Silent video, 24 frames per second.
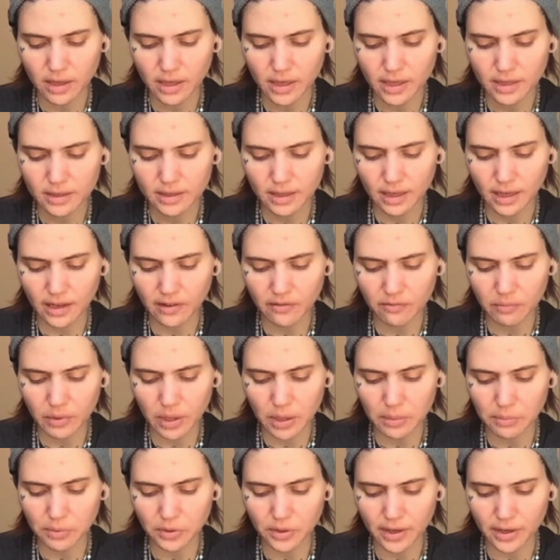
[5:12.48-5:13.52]
to give
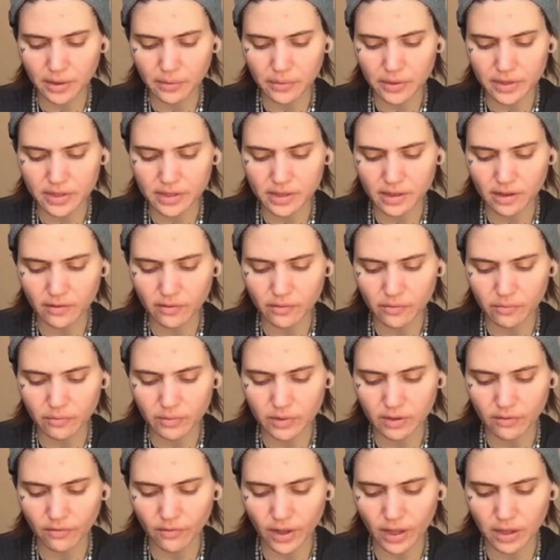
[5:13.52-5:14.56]
people at risk of
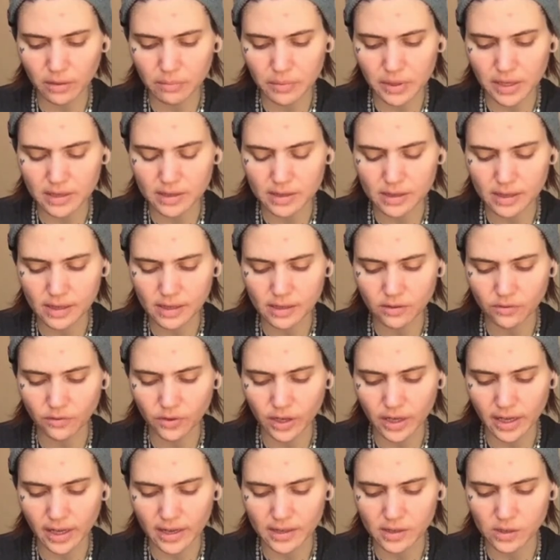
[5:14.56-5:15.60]
developing
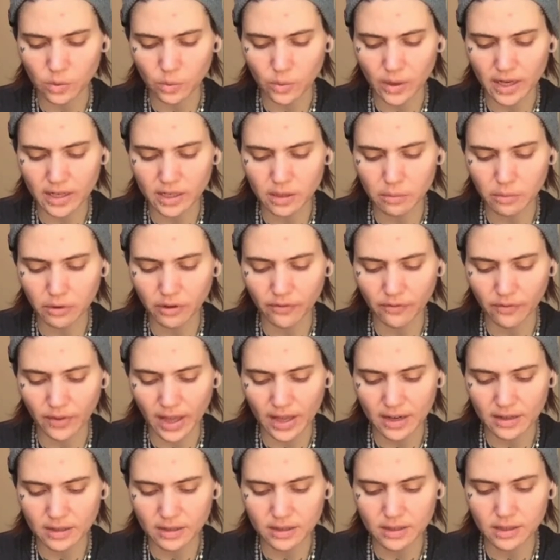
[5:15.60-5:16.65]
schizophrenia as a way to
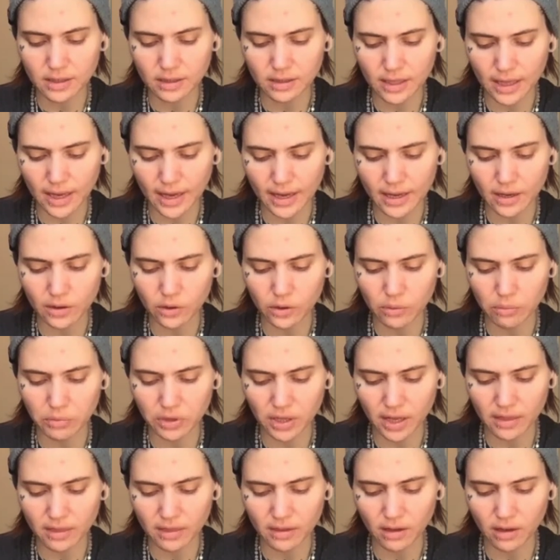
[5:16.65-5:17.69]
prevent, delay, or
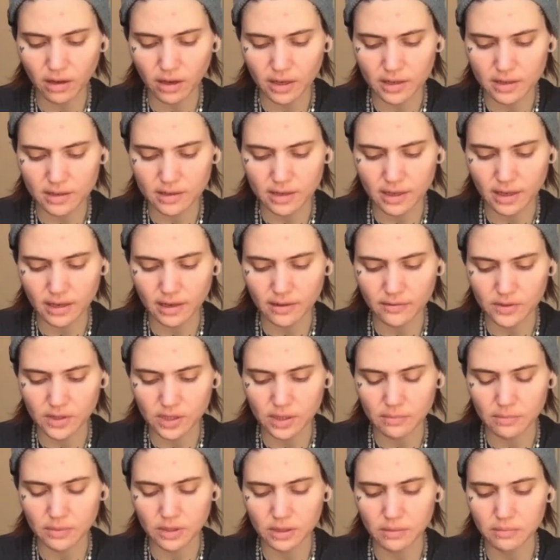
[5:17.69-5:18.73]
blunt the onset of
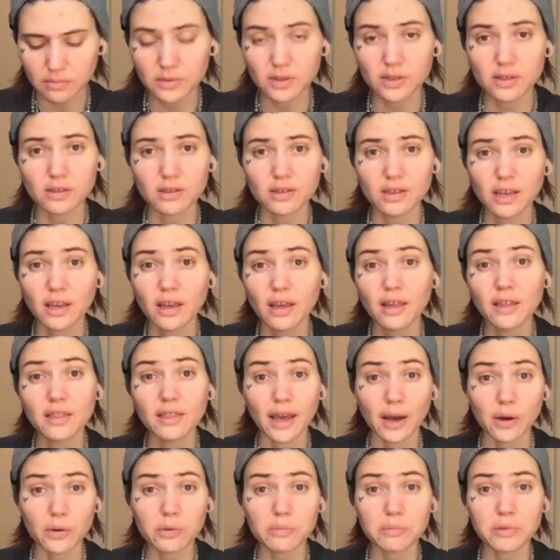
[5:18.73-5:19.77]
symptoms.
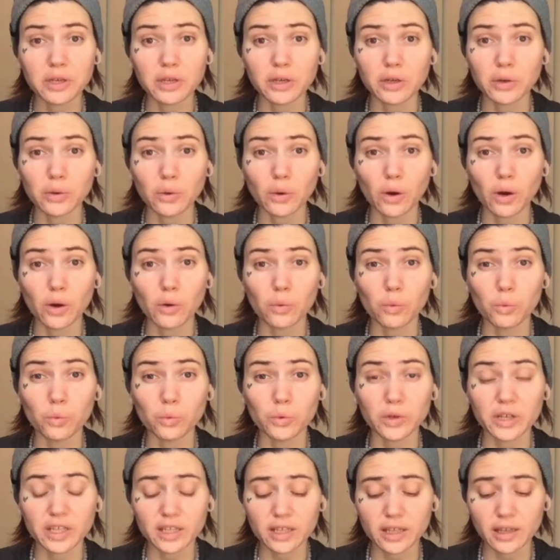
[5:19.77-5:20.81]
That would be a
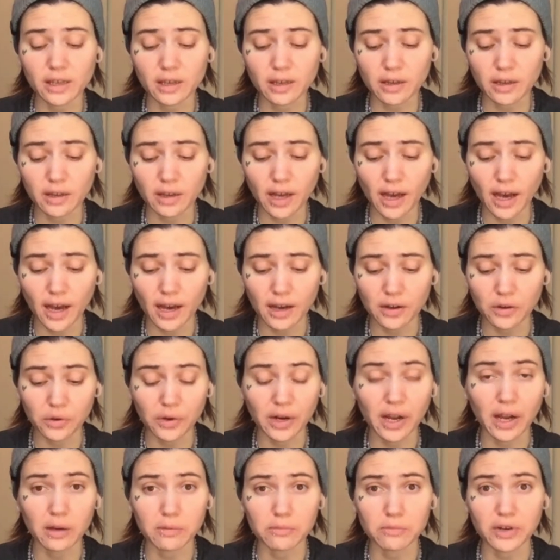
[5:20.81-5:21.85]
really
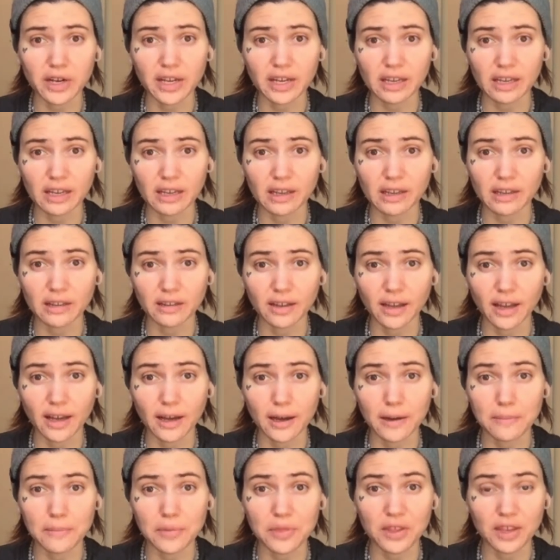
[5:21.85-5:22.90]

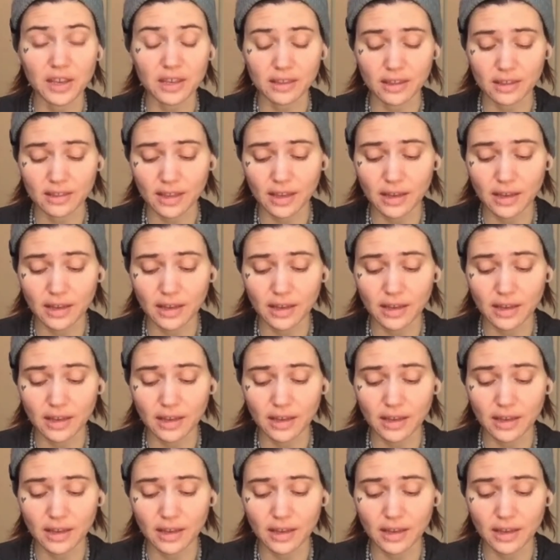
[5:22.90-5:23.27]
groundbreaking thing that